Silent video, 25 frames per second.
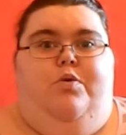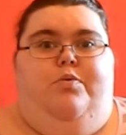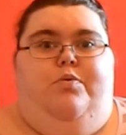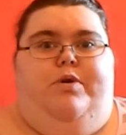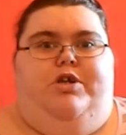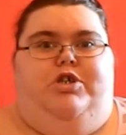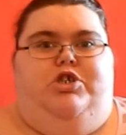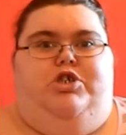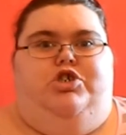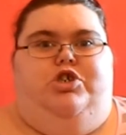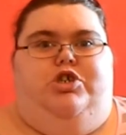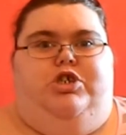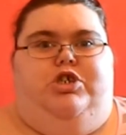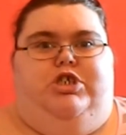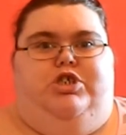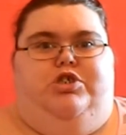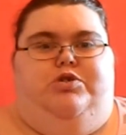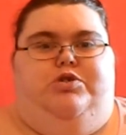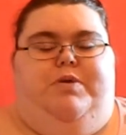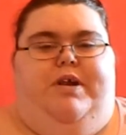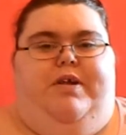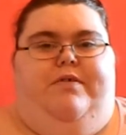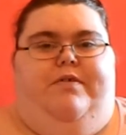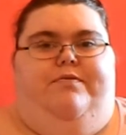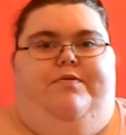which George's
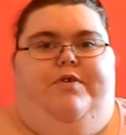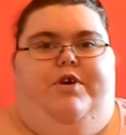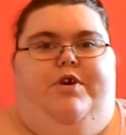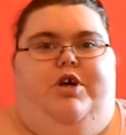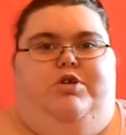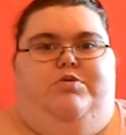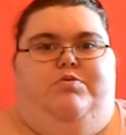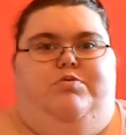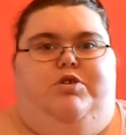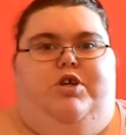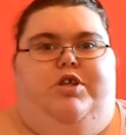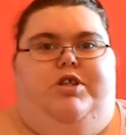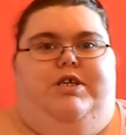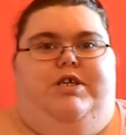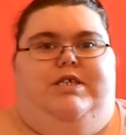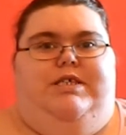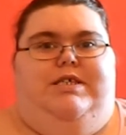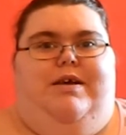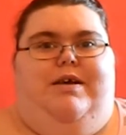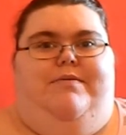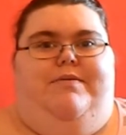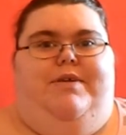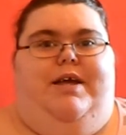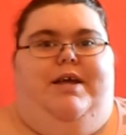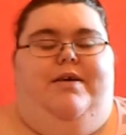21st was on the
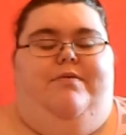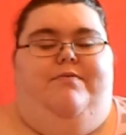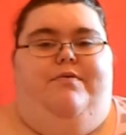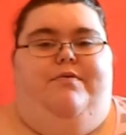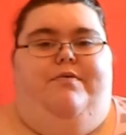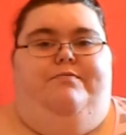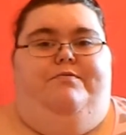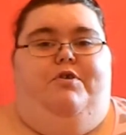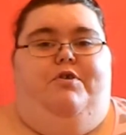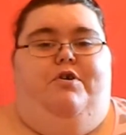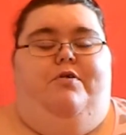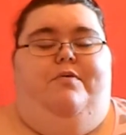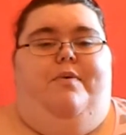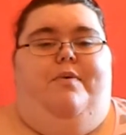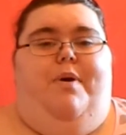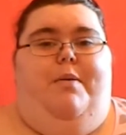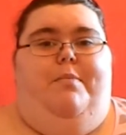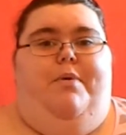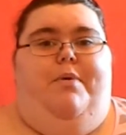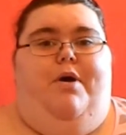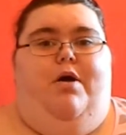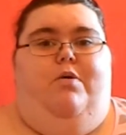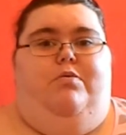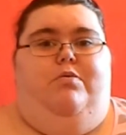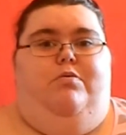17th of
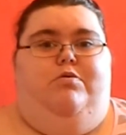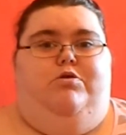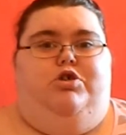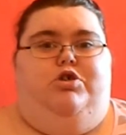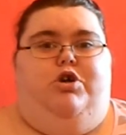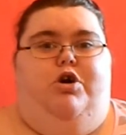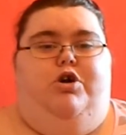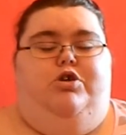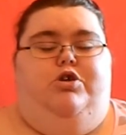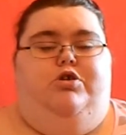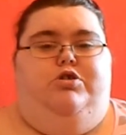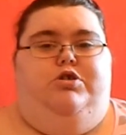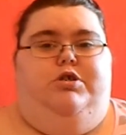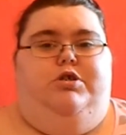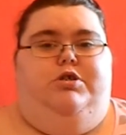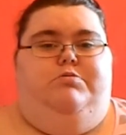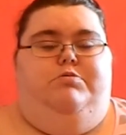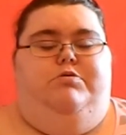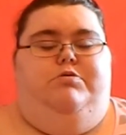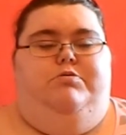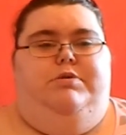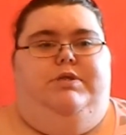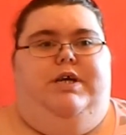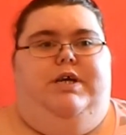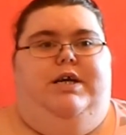November, and we was going up to his
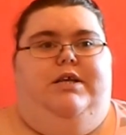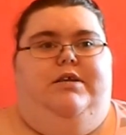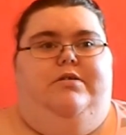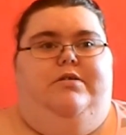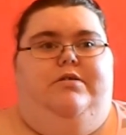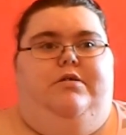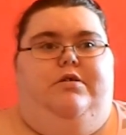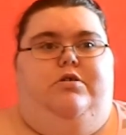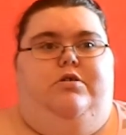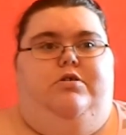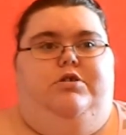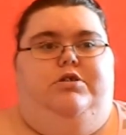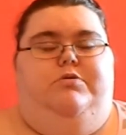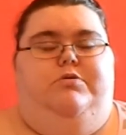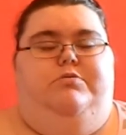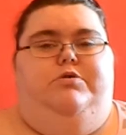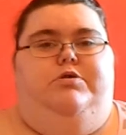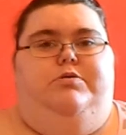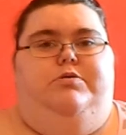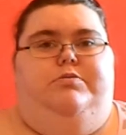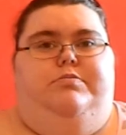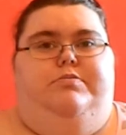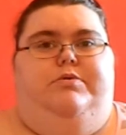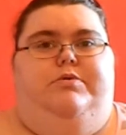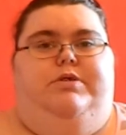mum and dad's because it
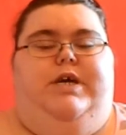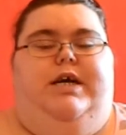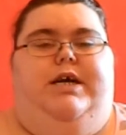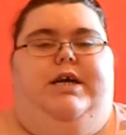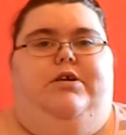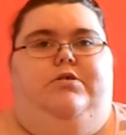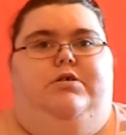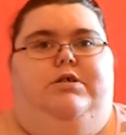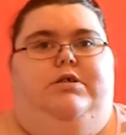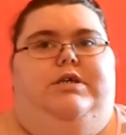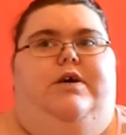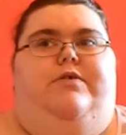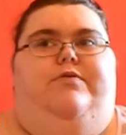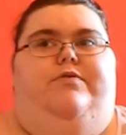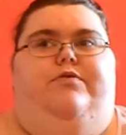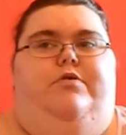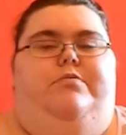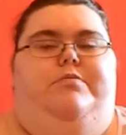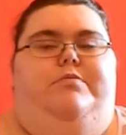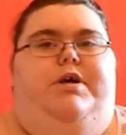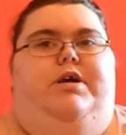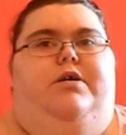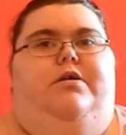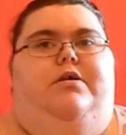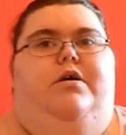was taking us out for
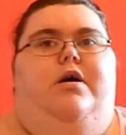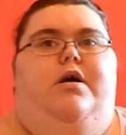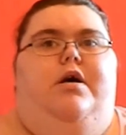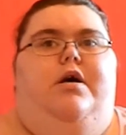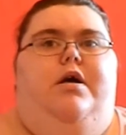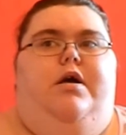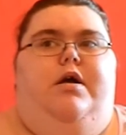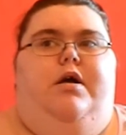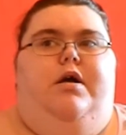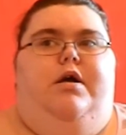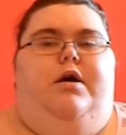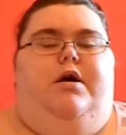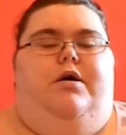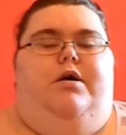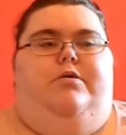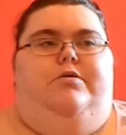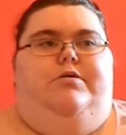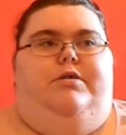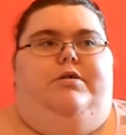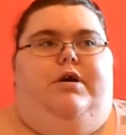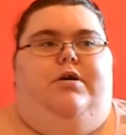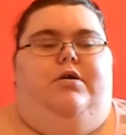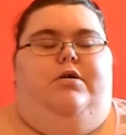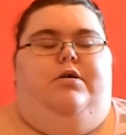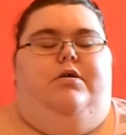a meal, and I
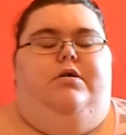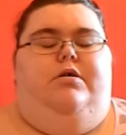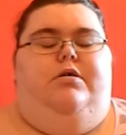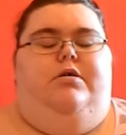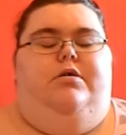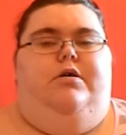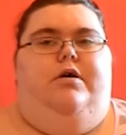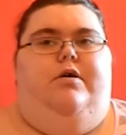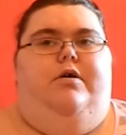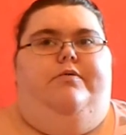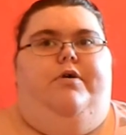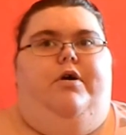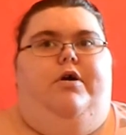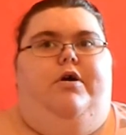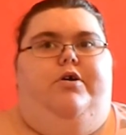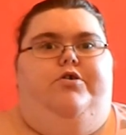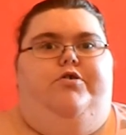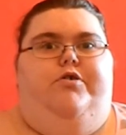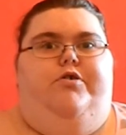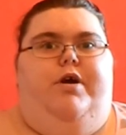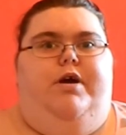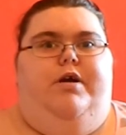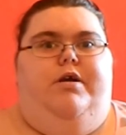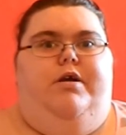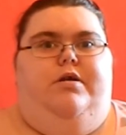was like, oh, I've got to
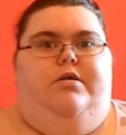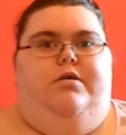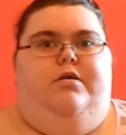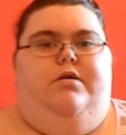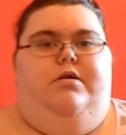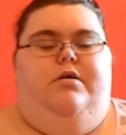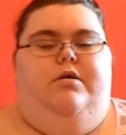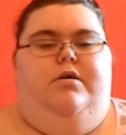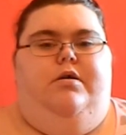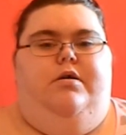try and